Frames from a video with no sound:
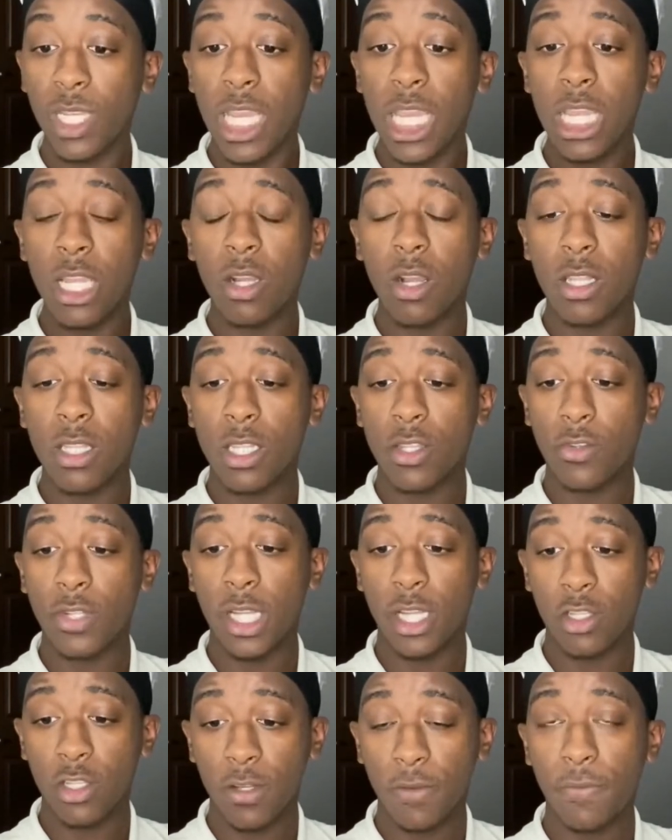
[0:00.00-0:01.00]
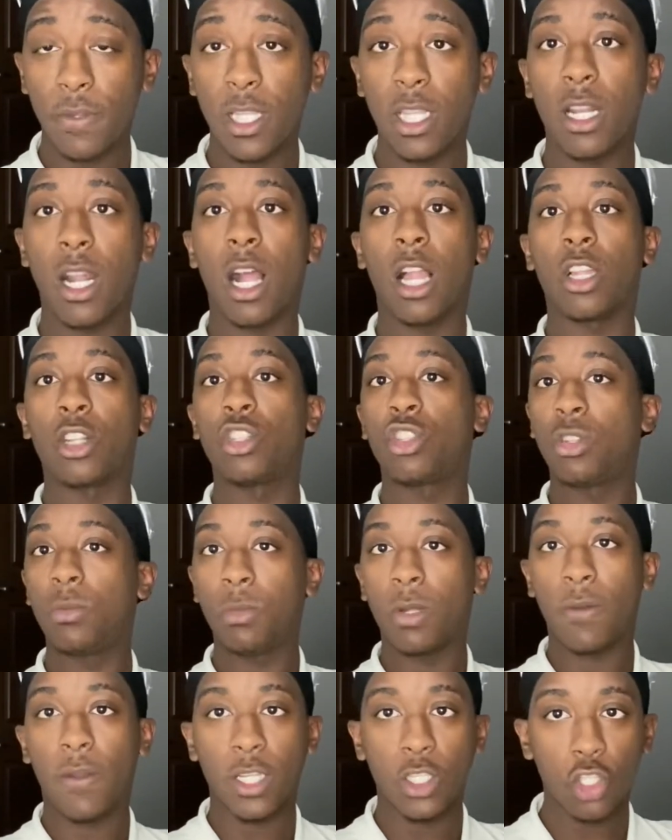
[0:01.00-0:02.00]
it costs $350. You
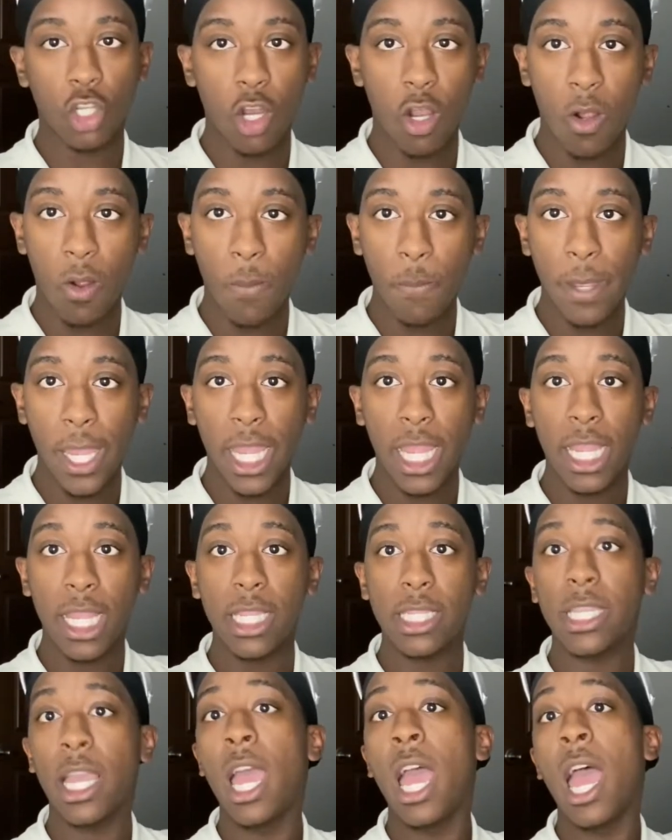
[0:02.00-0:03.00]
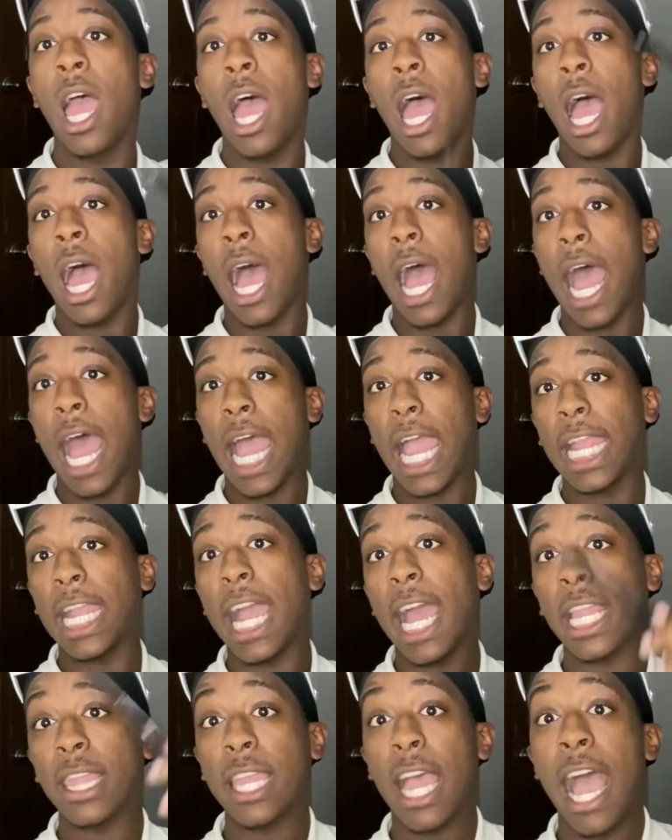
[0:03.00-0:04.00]
move at your own pace. I
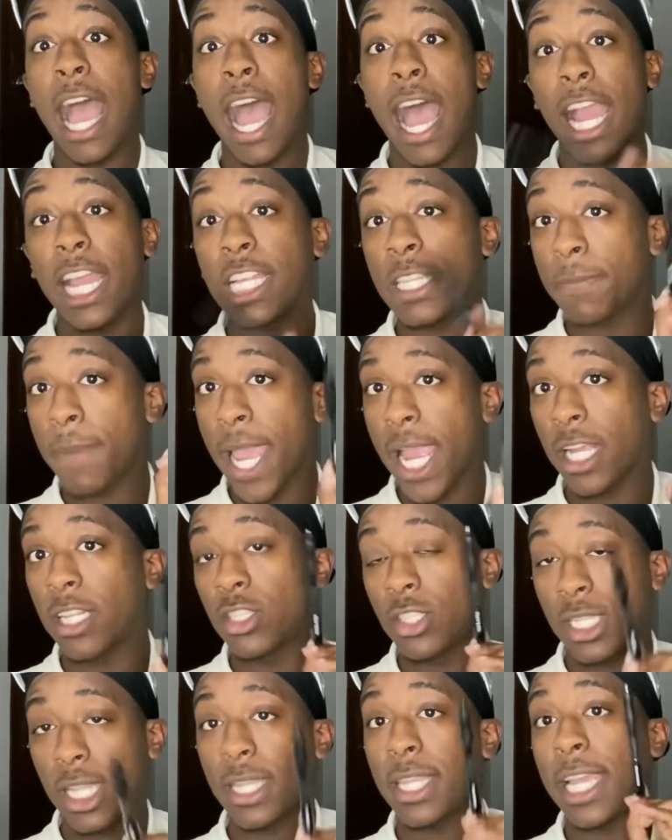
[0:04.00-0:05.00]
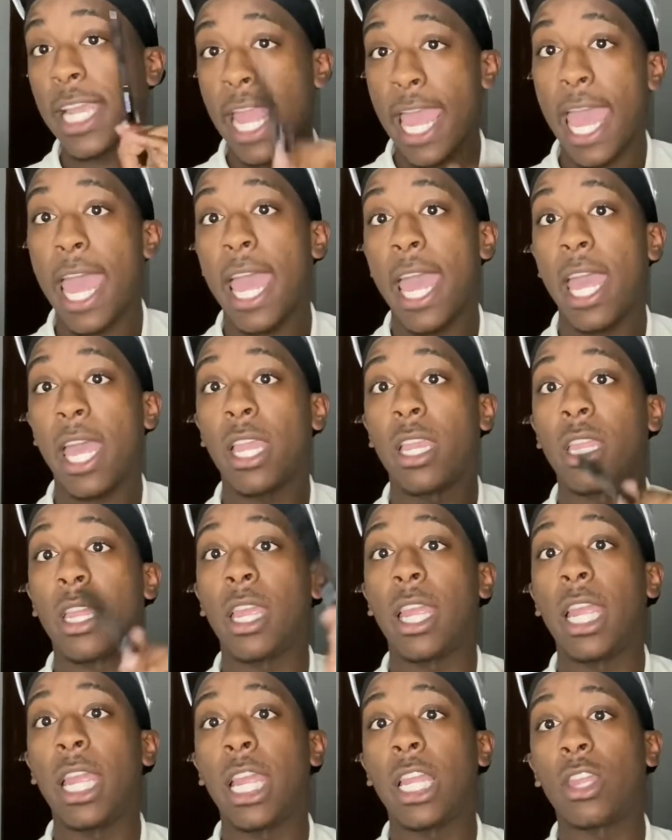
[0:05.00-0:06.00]
got the highest package that they had,
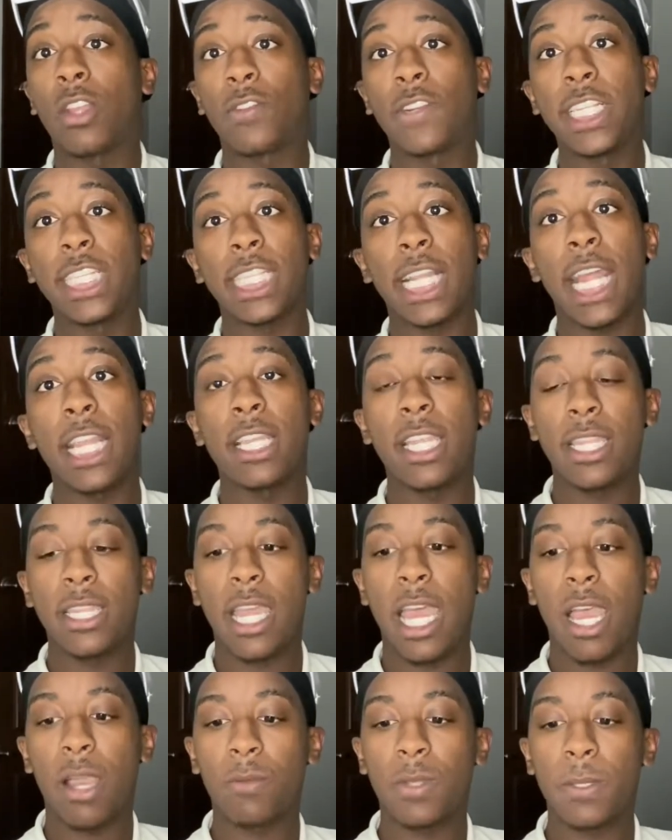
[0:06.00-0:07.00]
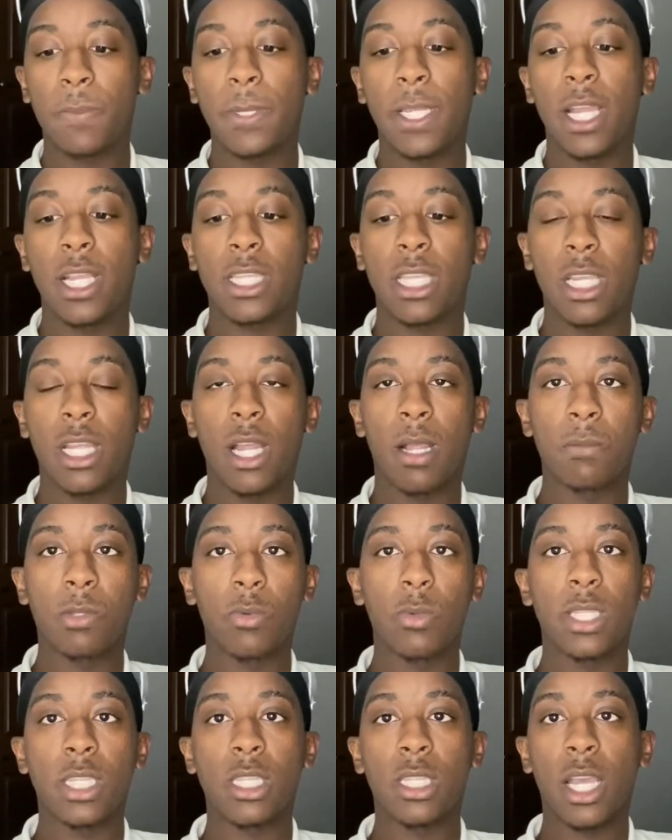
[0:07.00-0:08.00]
and the reason I did that was because it comes
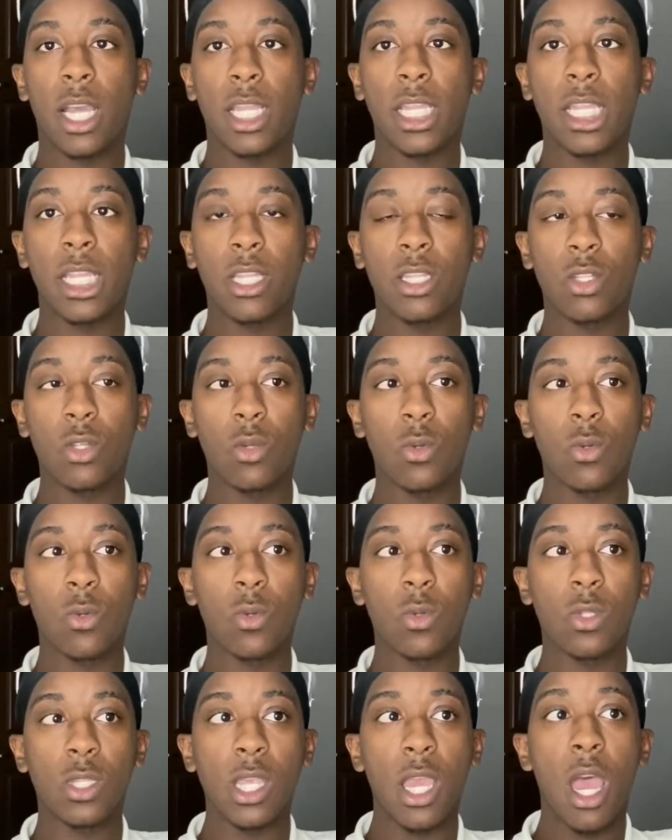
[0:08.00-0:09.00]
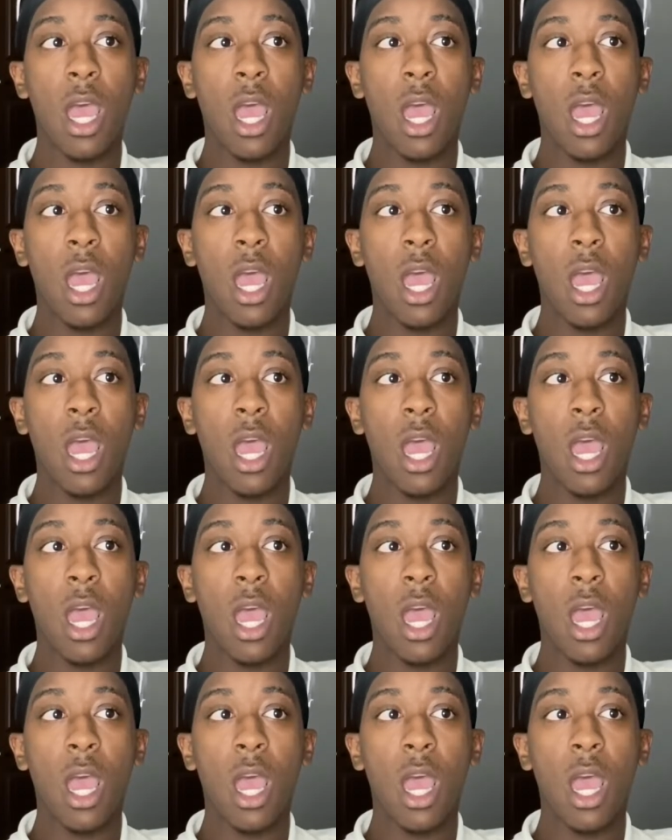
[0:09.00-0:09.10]
with studying tools,